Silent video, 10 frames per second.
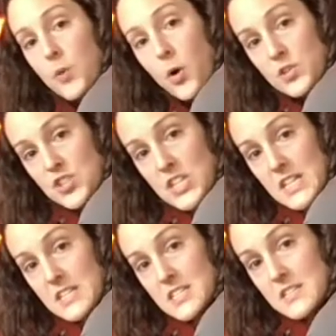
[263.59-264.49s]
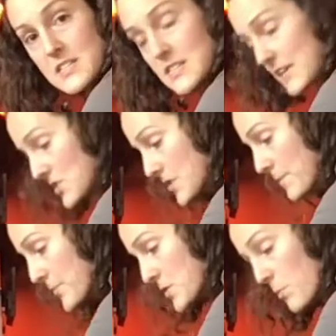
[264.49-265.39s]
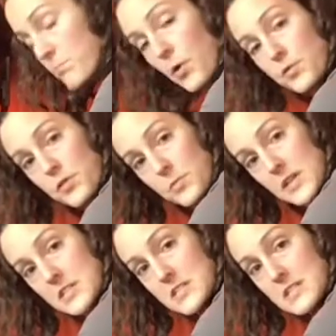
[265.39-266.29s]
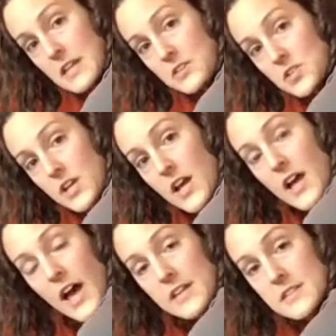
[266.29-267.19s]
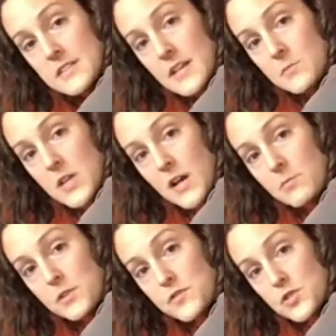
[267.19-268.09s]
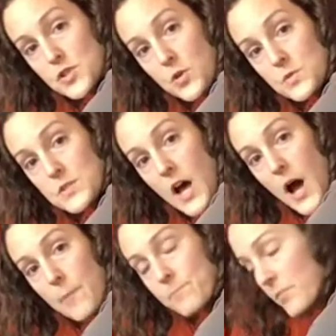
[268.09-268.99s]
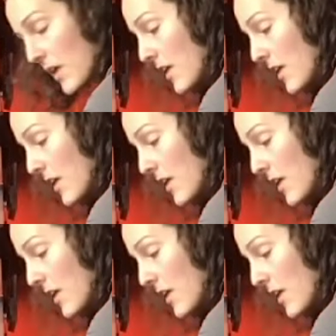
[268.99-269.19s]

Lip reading: push it into the center, so both of them into the center, and at the same time lift your toes up.